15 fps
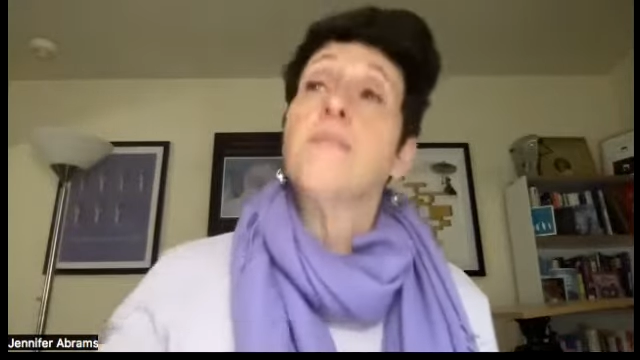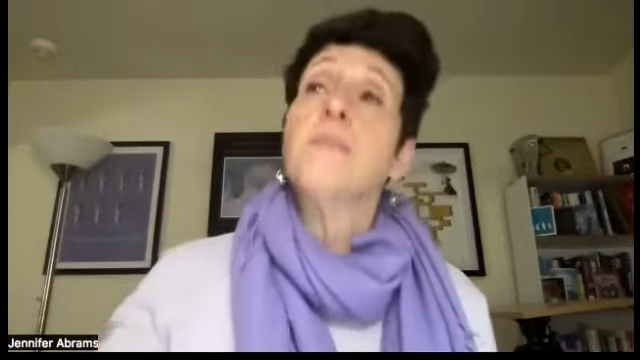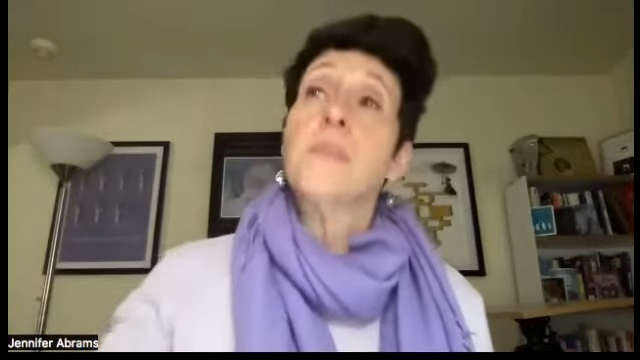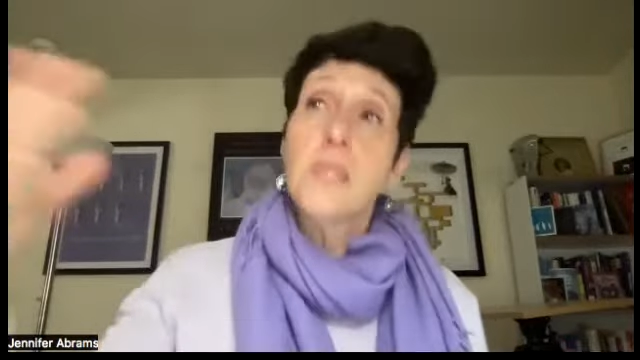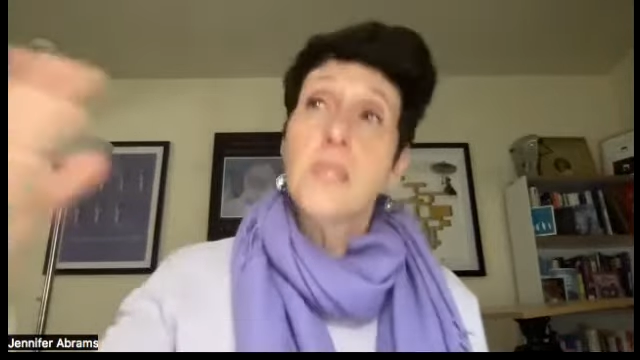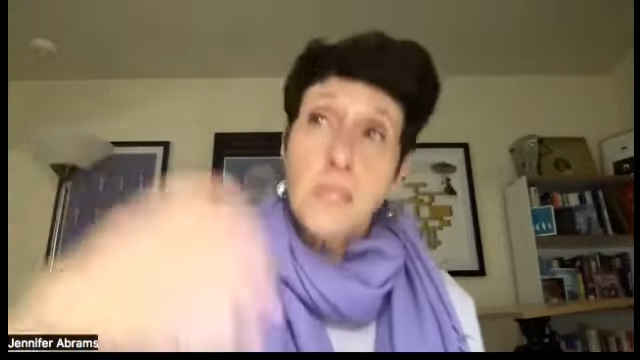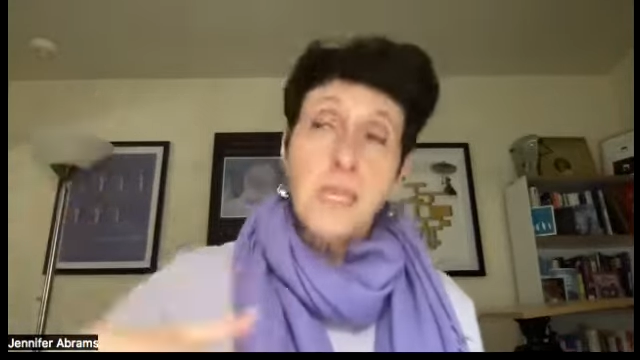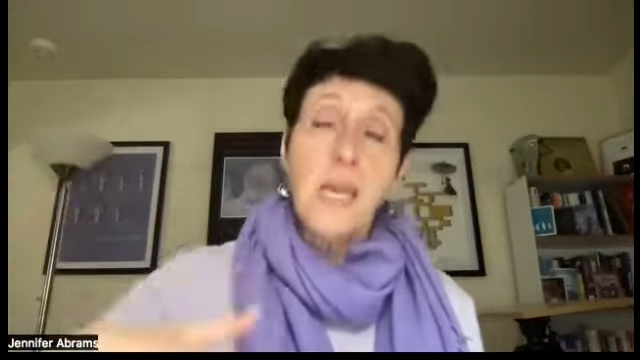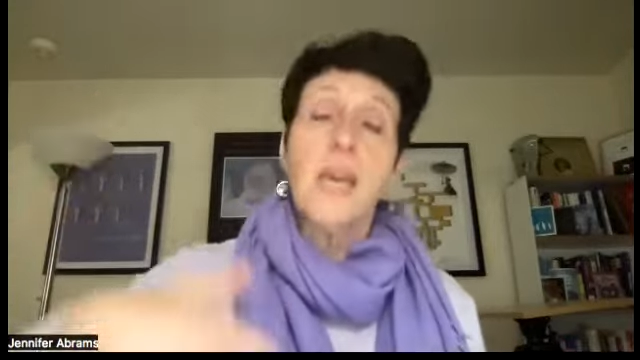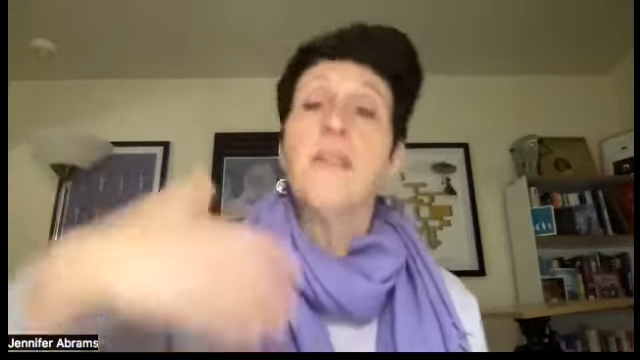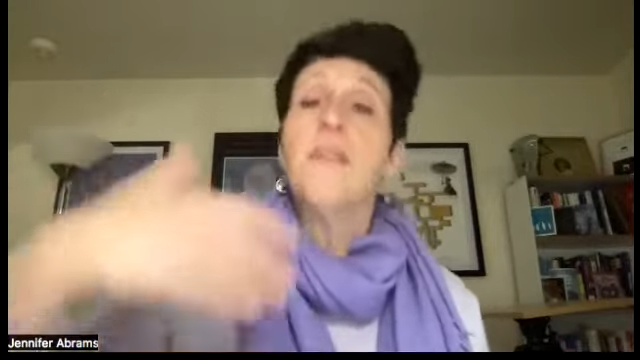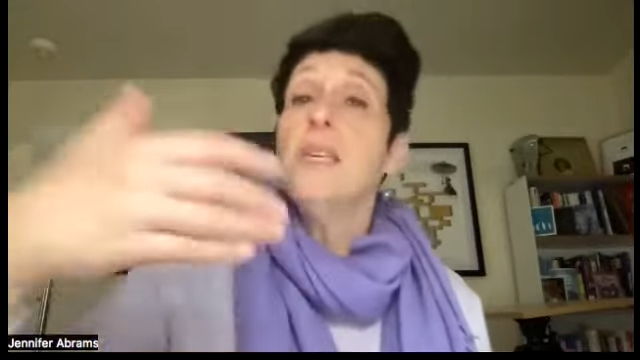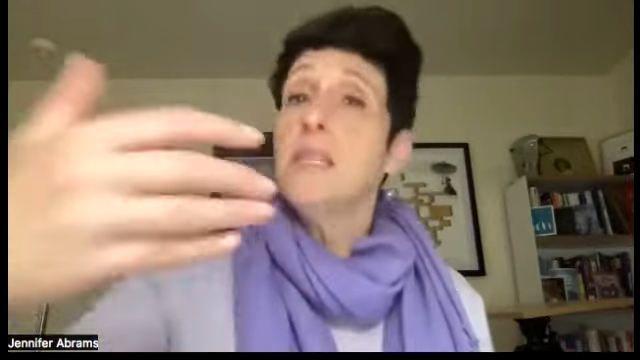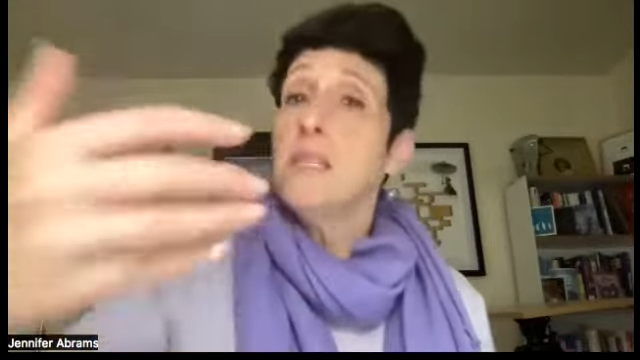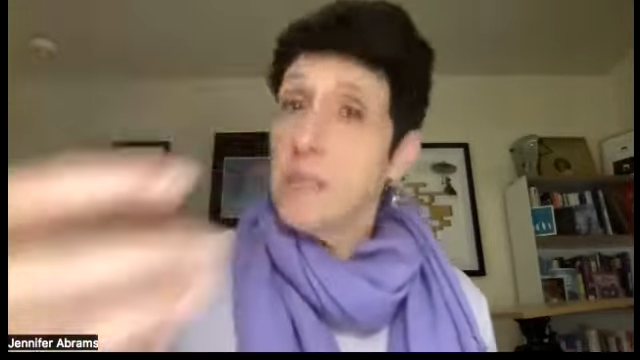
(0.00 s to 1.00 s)
to say
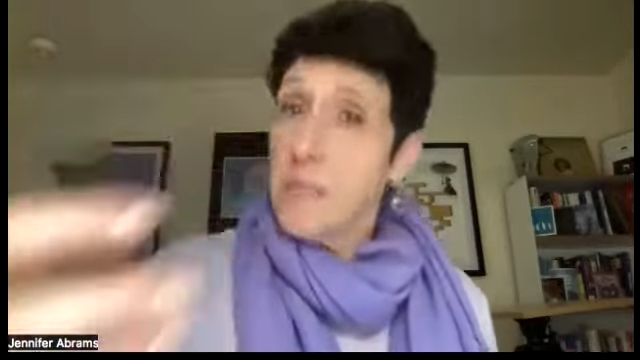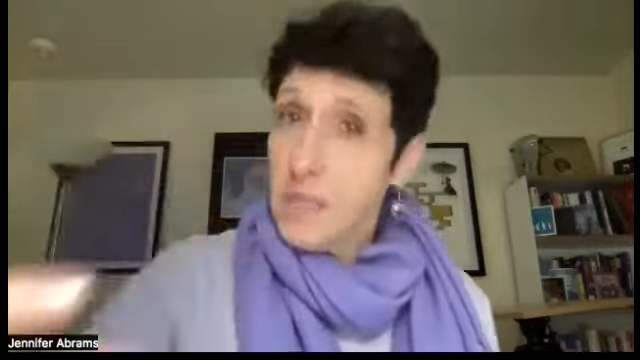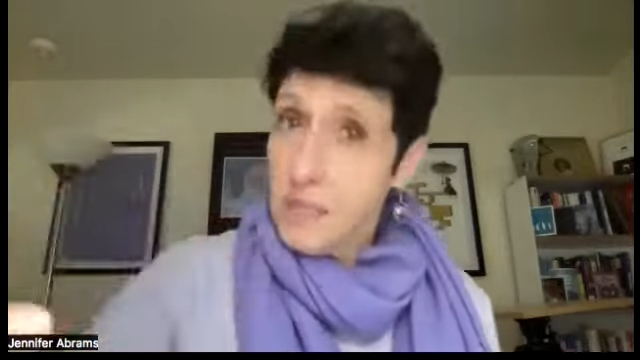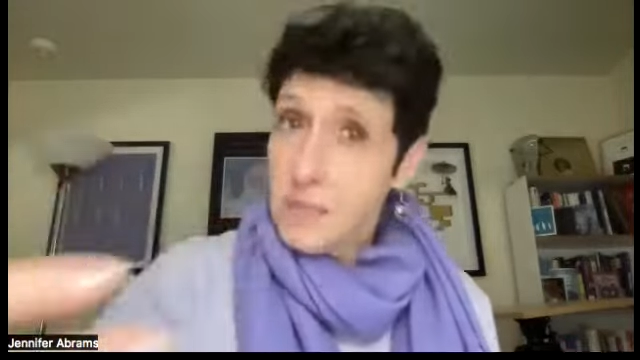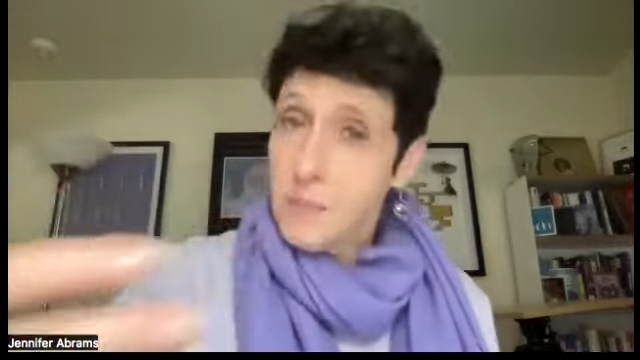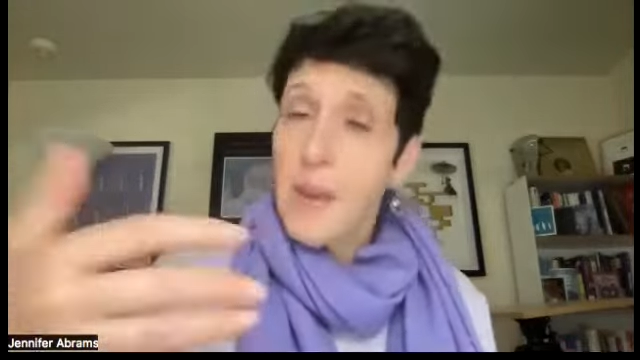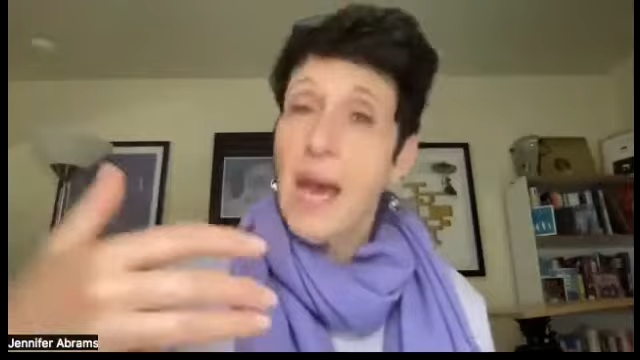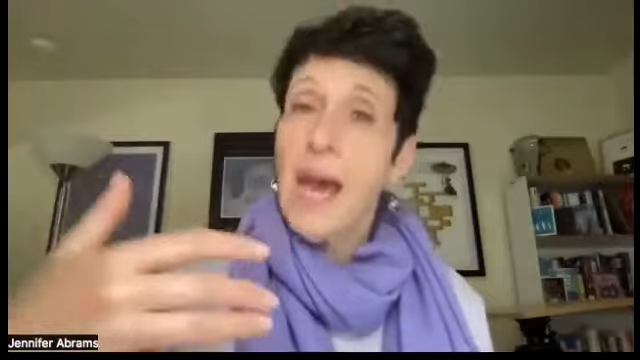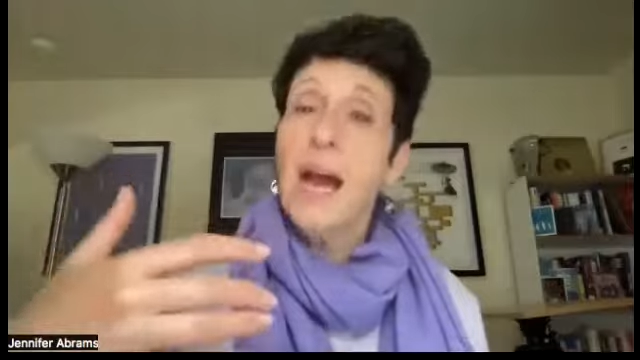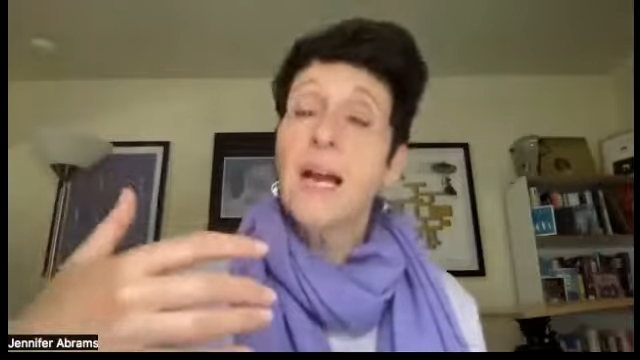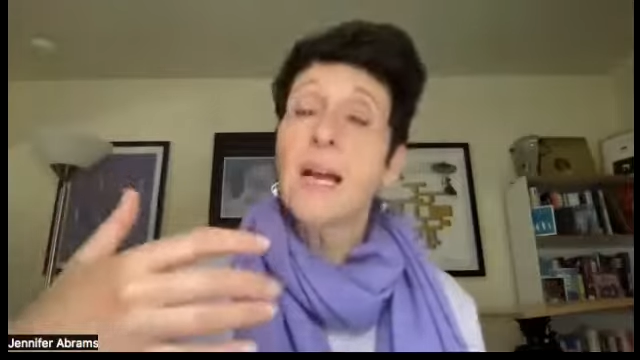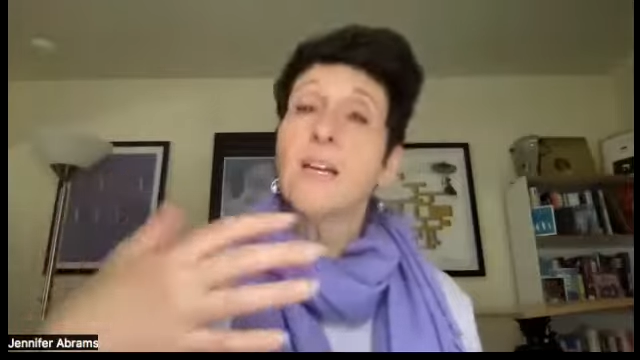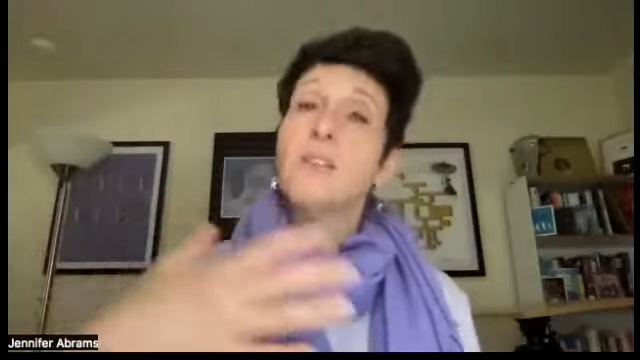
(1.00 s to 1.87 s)
these things back